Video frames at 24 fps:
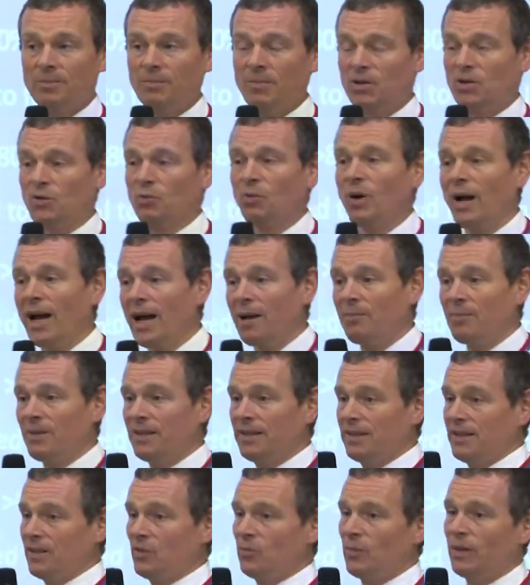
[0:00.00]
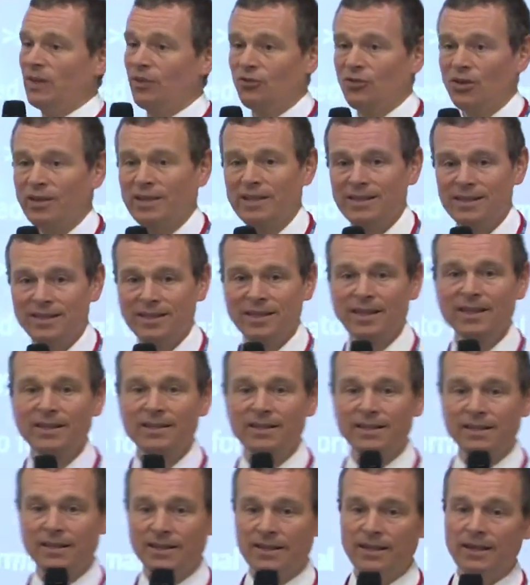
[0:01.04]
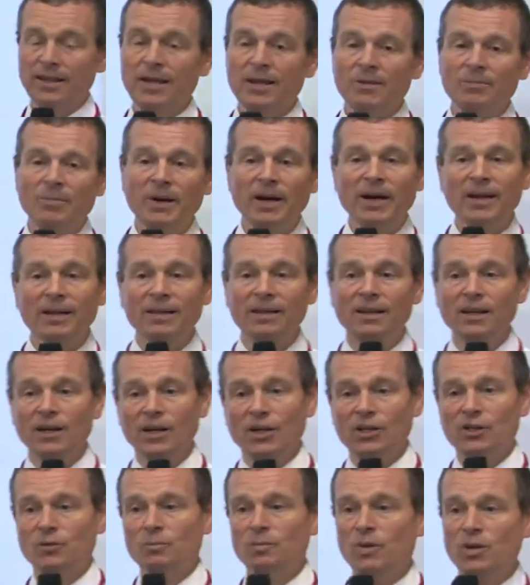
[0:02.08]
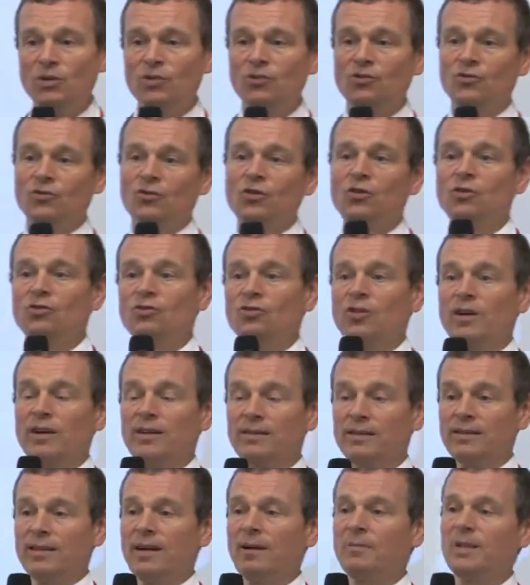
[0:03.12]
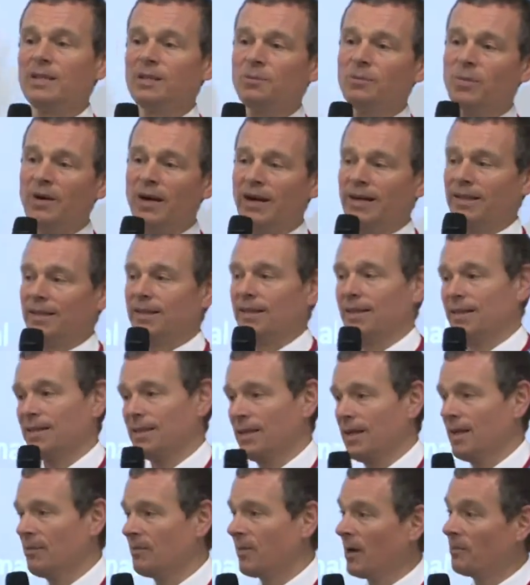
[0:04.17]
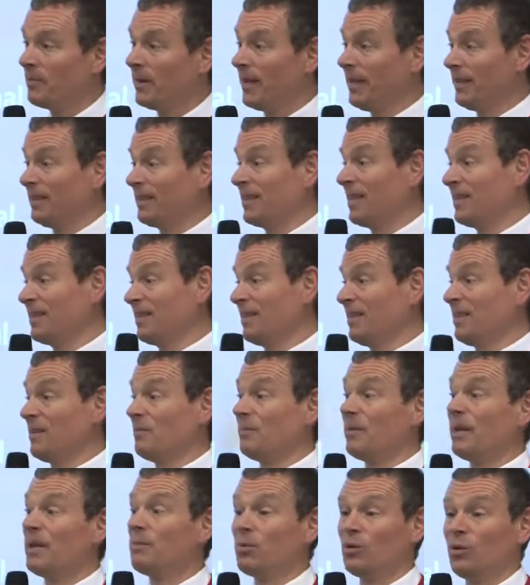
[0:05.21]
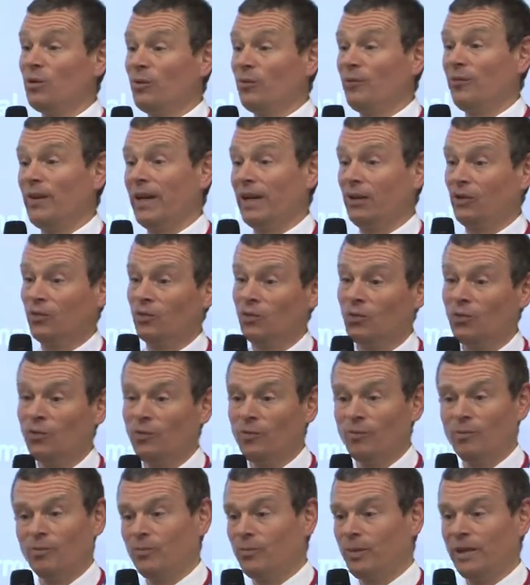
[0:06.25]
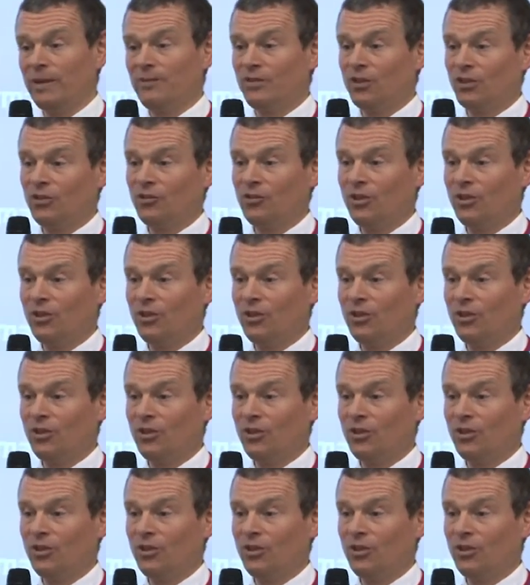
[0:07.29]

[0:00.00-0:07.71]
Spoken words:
Because what happens is, when a drug is tested, by and large, most new drugs come into practice by being tested in people who have failed all previous